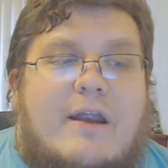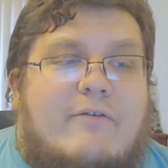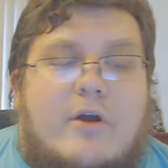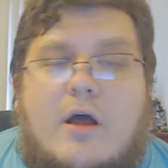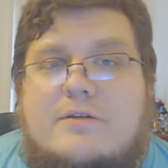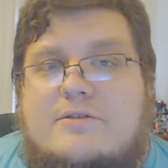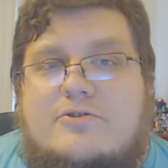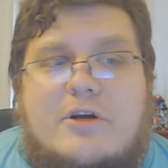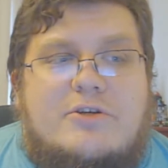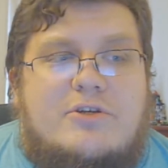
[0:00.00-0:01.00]
every
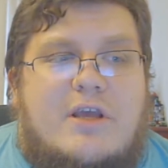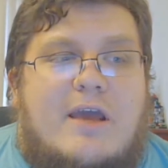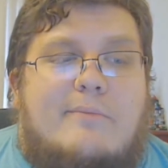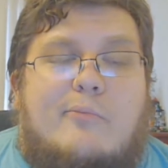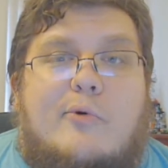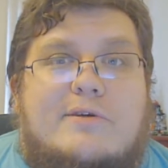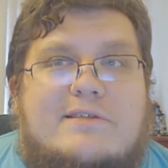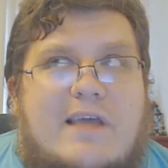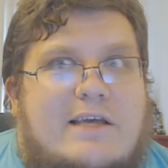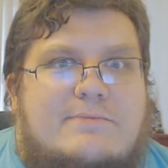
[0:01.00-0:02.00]
concentration camp
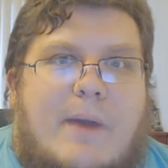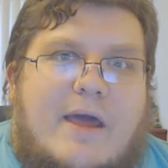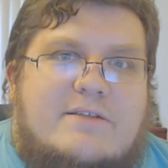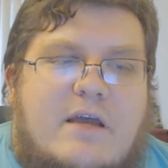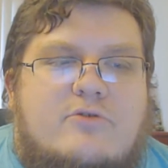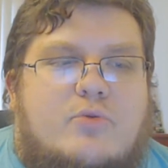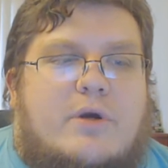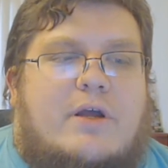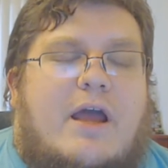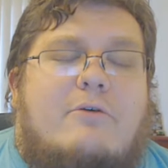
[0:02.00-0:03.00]
was as bad as
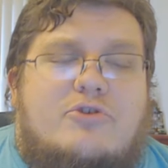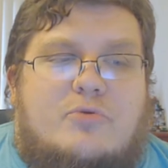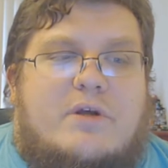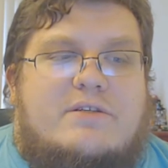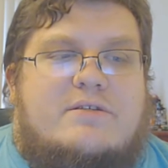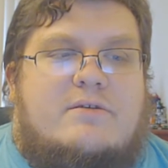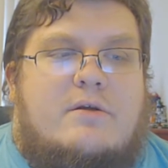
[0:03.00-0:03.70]
Auschwitz,